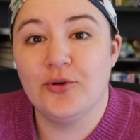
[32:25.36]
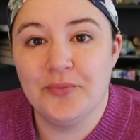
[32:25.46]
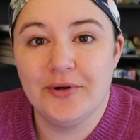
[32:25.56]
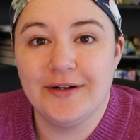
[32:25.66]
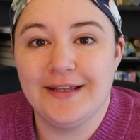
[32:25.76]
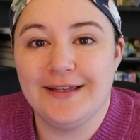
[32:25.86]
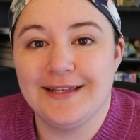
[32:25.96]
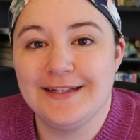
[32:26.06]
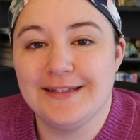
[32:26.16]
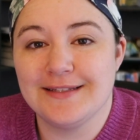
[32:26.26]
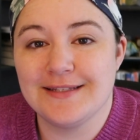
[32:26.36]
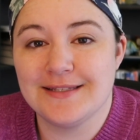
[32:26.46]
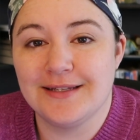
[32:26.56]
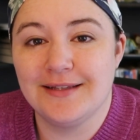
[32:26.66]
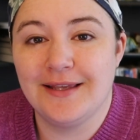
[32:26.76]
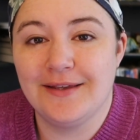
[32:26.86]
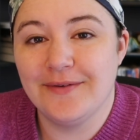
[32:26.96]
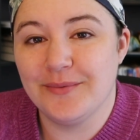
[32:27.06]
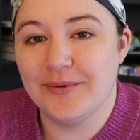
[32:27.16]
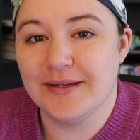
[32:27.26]
Good morning. It is Sunday,
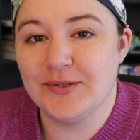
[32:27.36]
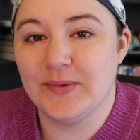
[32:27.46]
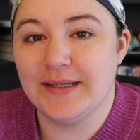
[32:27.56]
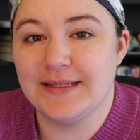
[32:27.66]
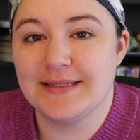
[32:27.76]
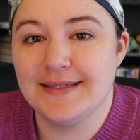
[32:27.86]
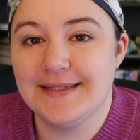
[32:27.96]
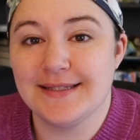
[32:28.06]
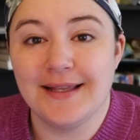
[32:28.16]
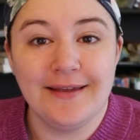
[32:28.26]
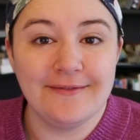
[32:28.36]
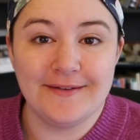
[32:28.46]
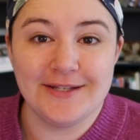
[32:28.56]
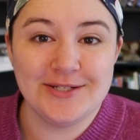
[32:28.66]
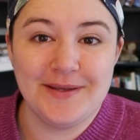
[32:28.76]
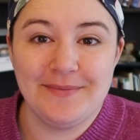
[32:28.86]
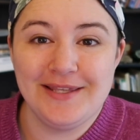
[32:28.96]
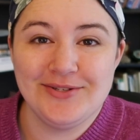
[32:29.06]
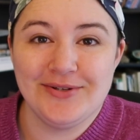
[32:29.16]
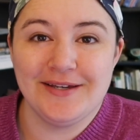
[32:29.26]
February 26th, and I have finished my
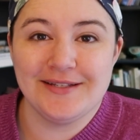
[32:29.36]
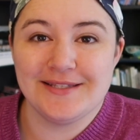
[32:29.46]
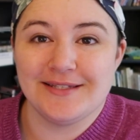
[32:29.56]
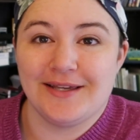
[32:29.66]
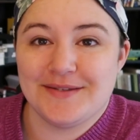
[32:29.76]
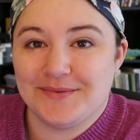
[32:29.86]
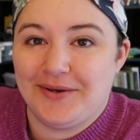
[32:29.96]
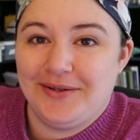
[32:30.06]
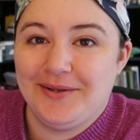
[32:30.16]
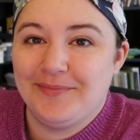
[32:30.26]
Patreon stuff, so I'll